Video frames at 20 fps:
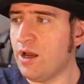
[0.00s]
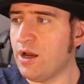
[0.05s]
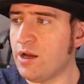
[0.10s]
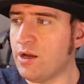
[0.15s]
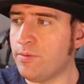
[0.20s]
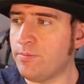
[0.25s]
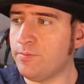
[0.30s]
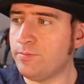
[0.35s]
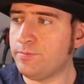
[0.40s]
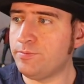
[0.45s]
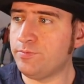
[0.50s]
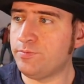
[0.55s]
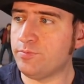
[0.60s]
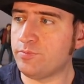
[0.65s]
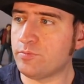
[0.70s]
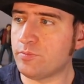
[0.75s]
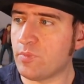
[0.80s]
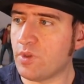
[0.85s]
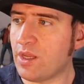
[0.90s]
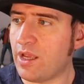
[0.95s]

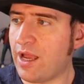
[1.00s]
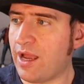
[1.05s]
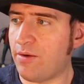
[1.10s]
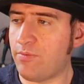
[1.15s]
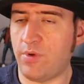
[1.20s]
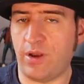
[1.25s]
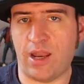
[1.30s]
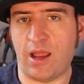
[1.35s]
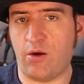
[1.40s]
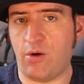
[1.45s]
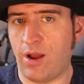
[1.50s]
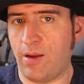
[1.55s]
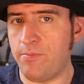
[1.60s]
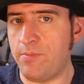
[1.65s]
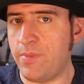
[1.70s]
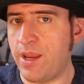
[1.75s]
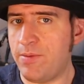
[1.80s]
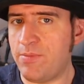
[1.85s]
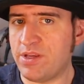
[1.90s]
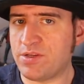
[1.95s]
Now, I
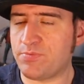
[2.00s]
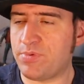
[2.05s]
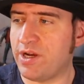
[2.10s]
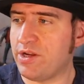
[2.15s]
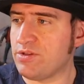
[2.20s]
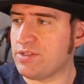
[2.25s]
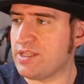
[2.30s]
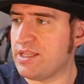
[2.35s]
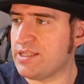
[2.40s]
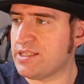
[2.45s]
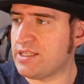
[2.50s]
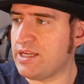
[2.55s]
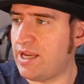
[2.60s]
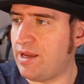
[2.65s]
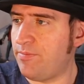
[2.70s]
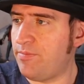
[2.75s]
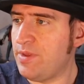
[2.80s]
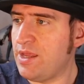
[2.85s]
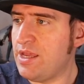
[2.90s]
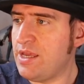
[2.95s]
may mispronounce this
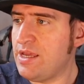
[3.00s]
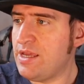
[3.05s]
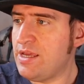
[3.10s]
name.